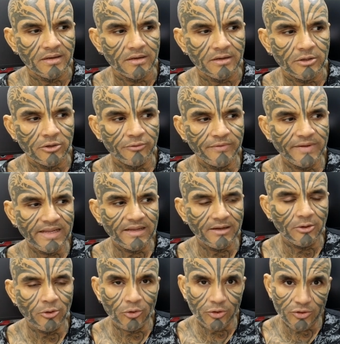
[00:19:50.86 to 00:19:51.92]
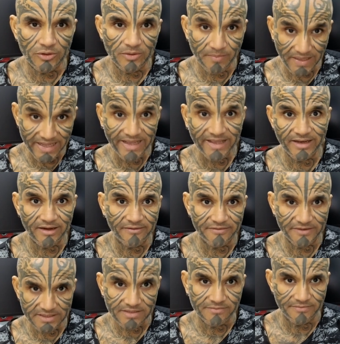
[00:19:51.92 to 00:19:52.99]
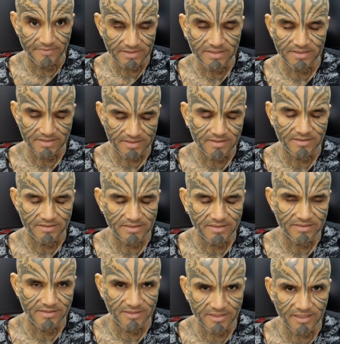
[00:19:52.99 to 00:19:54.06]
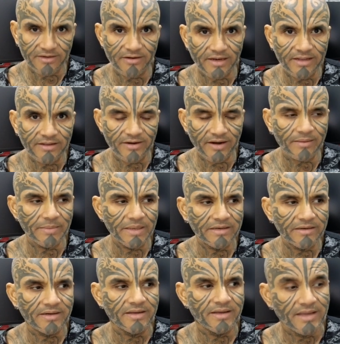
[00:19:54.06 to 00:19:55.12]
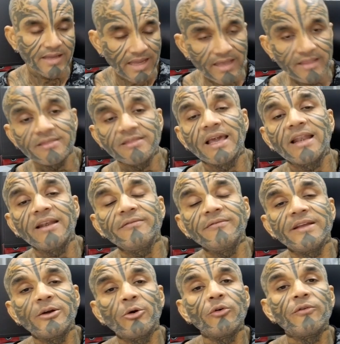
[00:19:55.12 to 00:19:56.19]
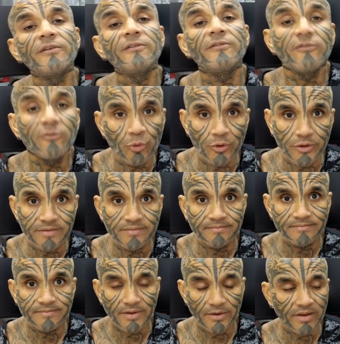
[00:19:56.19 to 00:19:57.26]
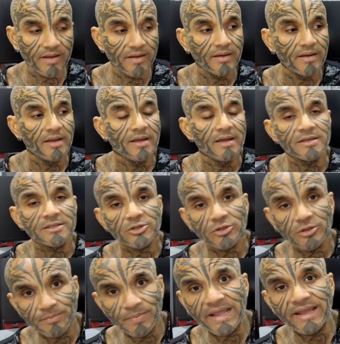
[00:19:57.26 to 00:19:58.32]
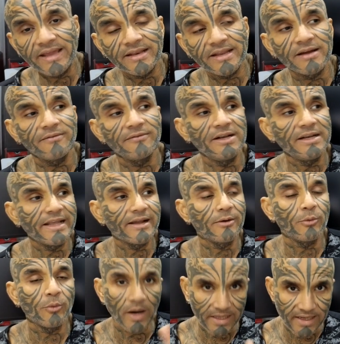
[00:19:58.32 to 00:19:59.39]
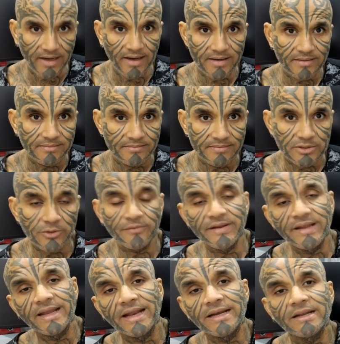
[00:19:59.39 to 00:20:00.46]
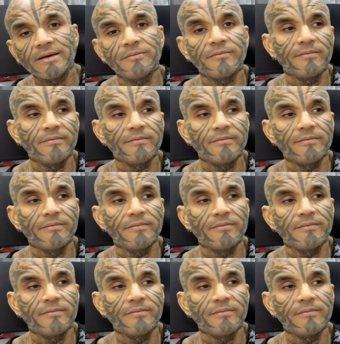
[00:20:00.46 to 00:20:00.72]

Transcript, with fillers: do we go to the play area first, which is generally recommended, and then we go for food? Okay. So the play area will take one hour. So we end up